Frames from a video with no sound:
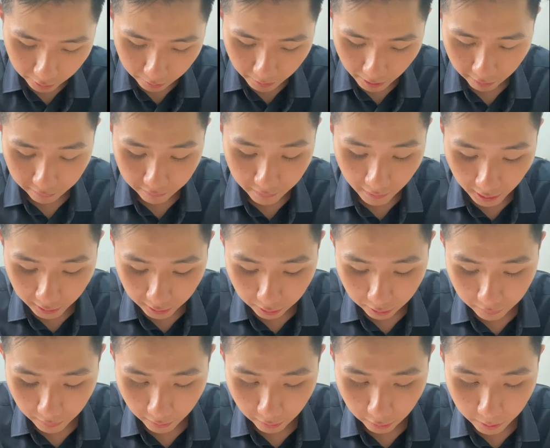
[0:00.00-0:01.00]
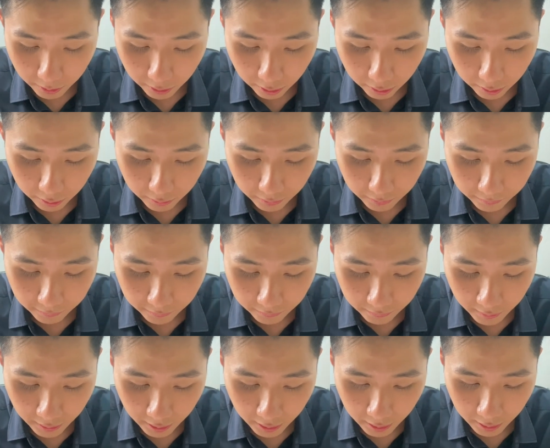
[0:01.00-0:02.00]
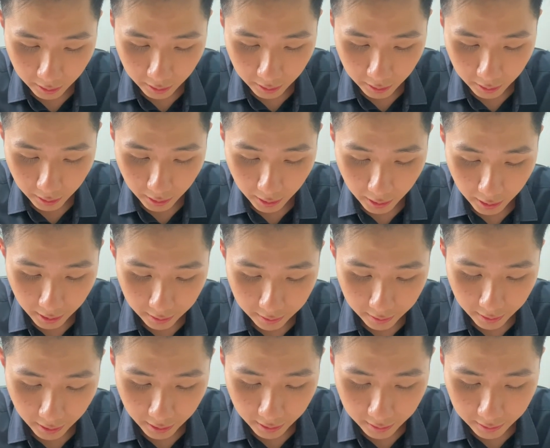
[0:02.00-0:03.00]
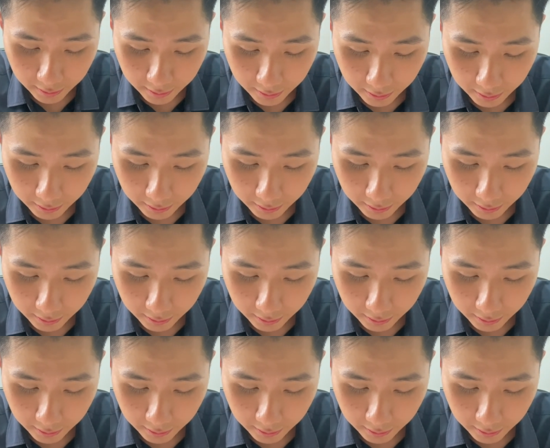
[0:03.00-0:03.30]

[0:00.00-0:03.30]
my value variable. And then,